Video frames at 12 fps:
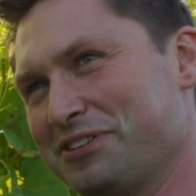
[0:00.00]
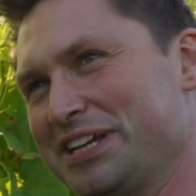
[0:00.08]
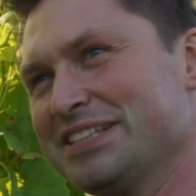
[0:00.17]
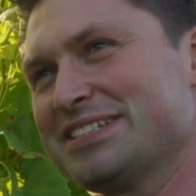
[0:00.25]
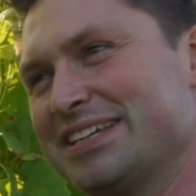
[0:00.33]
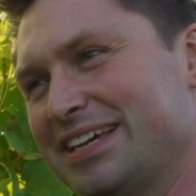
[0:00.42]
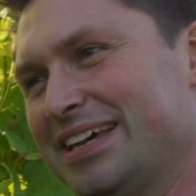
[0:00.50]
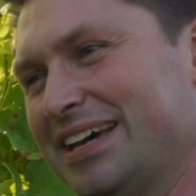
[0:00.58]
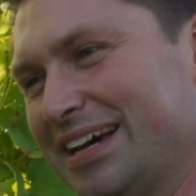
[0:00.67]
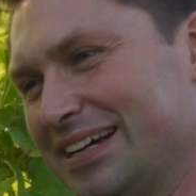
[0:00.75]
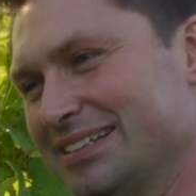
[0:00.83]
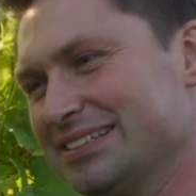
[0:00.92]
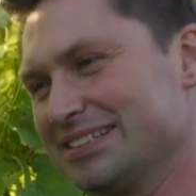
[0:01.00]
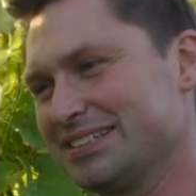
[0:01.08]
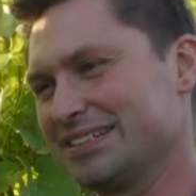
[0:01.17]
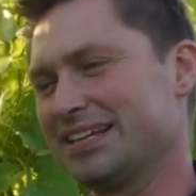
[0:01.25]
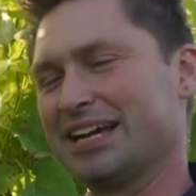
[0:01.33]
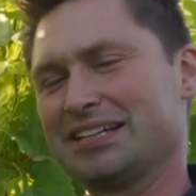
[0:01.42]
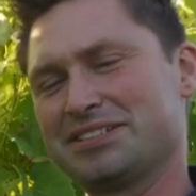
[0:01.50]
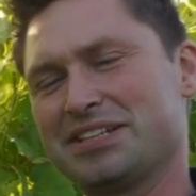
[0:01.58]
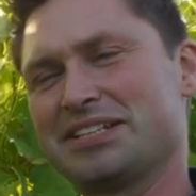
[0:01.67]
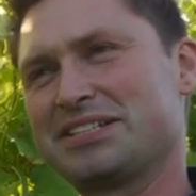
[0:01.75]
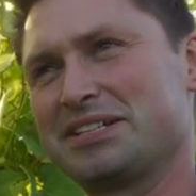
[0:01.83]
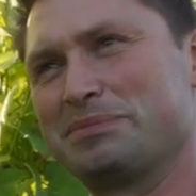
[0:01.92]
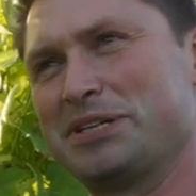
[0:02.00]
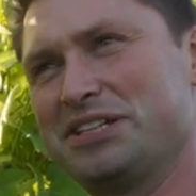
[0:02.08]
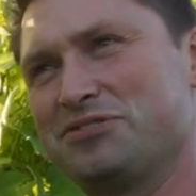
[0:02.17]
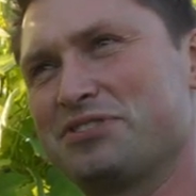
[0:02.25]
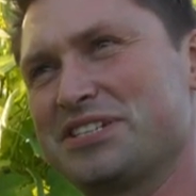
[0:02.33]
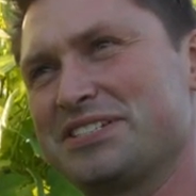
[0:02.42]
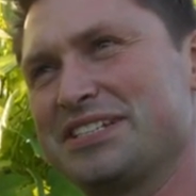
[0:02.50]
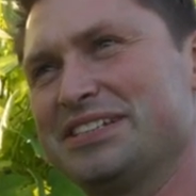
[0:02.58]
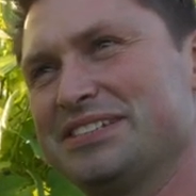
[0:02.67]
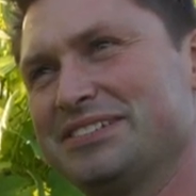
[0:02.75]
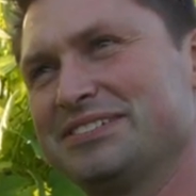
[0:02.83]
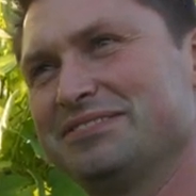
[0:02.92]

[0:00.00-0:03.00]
the other end. And so that's going to be interesting.